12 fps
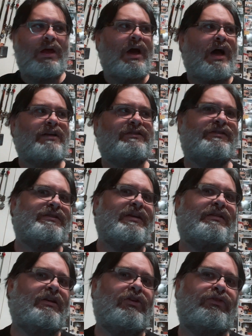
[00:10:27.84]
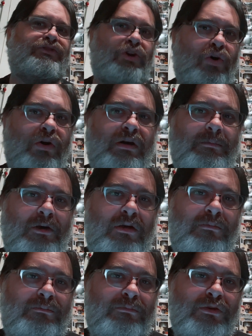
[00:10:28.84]
I sit there and talk
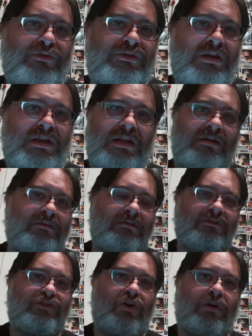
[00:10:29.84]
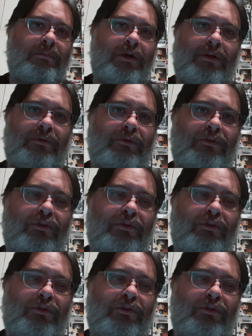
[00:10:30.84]
about music and talk about